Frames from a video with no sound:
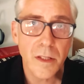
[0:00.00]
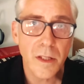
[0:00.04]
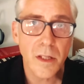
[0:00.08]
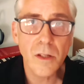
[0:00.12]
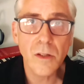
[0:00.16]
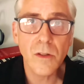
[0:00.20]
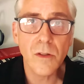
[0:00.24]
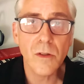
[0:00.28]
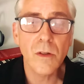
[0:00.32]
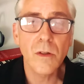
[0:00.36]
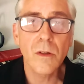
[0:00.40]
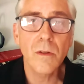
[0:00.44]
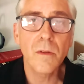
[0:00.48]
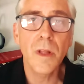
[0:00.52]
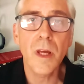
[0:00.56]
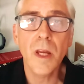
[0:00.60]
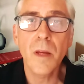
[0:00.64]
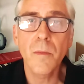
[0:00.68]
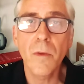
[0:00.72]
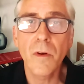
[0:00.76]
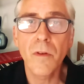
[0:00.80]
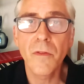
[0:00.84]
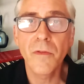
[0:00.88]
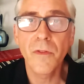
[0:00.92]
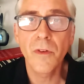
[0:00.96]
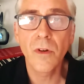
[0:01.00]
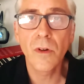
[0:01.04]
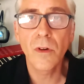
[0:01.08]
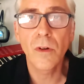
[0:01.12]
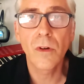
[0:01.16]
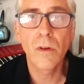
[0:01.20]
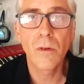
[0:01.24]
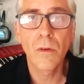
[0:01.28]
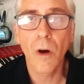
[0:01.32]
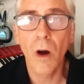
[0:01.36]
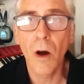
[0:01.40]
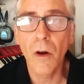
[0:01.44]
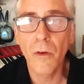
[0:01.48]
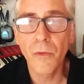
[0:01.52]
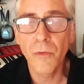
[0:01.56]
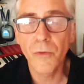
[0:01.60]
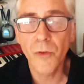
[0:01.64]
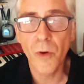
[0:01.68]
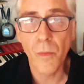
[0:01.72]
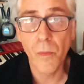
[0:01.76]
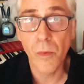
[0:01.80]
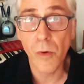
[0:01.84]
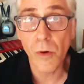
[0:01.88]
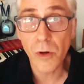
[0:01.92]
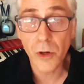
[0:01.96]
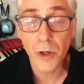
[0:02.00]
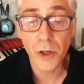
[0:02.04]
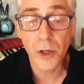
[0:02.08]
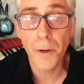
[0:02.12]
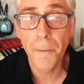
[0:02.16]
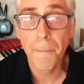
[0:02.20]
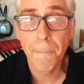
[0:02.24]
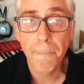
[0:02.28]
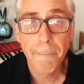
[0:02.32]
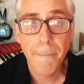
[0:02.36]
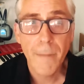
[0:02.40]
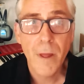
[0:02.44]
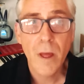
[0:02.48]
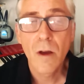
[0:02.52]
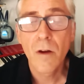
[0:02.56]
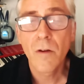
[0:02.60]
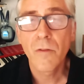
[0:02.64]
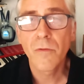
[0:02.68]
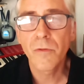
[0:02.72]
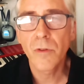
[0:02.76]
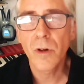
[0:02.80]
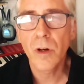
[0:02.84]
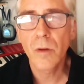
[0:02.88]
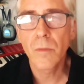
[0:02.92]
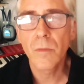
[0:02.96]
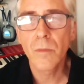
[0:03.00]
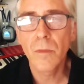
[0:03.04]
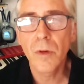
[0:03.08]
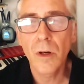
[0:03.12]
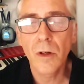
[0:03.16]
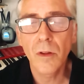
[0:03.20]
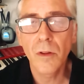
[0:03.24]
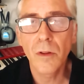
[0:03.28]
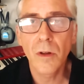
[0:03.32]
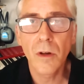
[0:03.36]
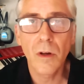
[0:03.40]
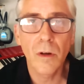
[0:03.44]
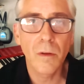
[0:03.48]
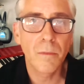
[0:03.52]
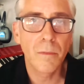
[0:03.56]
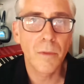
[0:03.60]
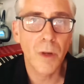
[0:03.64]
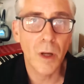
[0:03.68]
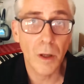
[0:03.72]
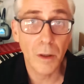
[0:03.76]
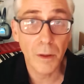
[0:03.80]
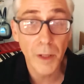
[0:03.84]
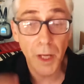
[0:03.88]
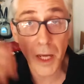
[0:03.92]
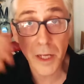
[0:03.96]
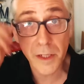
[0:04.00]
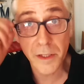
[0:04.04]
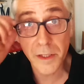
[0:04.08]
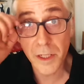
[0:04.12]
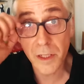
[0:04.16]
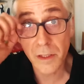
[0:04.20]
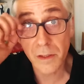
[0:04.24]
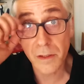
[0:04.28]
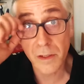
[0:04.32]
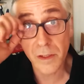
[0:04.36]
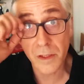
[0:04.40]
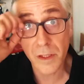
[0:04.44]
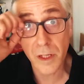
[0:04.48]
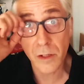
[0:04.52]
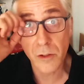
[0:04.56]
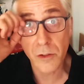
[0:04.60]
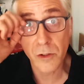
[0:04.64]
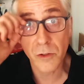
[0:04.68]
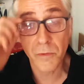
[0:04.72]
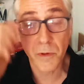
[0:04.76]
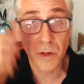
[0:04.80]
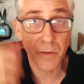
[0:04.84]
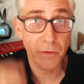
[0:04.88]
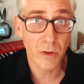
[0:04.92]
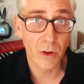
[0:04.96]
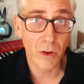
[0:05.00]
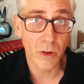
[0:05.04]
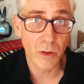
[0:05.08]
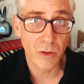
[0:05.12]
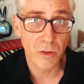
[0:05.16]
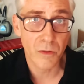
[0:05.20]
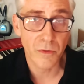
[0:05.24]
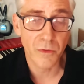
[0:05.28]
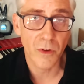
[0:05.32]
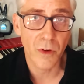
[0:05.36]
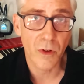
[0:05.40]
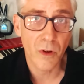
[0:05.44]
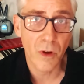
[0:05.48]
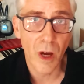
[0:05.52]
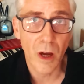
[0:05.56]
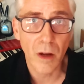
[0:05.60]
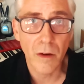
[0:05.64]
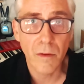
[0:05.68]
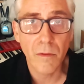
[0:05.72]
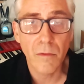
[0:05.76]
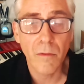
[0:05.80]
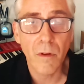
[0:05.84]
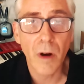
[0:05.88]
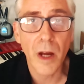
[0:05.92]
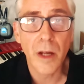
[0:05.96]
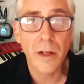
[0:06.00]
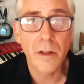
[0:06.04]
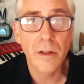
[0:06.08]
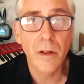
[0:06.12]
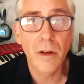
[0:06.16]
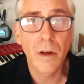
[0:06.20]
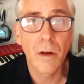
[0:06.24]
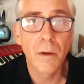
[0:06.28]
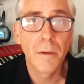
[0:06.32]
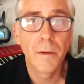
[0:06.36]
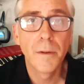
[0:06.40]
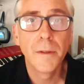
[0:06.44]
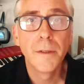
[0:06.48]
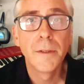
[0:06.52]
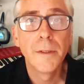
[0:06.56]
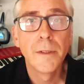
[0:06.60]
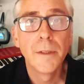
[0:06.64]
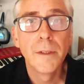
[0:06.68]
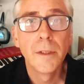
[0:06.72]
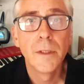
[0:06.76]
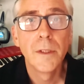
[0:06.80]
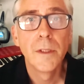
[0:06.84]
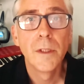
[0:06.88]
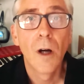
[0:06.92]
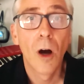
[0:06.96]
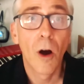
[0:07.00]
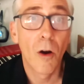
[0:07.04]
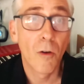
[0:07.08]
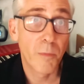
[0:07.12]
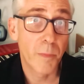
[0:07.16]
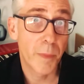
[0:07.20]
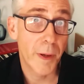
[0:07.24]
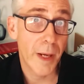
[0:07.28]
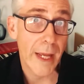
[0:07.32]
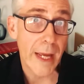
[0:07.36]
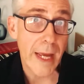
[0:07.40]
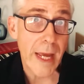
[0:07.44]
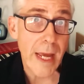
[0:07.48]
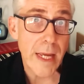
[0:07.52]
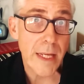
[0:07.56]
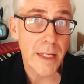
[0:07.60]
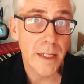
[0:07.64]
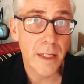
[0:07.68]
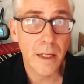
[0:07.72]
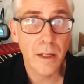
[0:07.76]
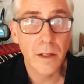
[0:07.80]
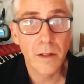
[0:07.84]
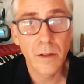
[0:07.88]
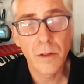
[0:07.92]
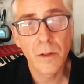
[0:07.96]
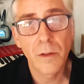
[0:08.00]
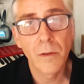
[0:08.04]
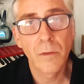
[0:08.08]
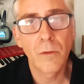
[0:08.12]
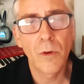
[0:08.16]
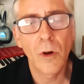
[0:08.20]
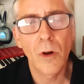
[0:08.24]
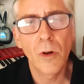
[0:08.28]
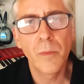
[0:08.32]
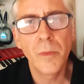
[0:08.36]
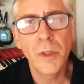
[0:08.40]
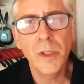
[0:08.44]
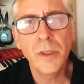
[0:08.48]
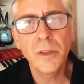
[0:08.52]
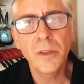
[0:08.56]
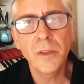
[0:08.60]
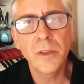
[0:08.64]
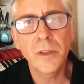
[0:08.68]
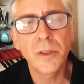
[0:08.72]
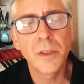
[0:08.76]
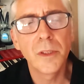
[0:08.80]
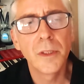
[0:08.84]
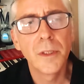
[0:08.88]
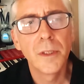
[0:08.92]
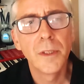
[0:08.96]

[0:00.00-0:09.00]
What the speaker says: is the name of a book from the 18th century philosopher and writer of plays and romance,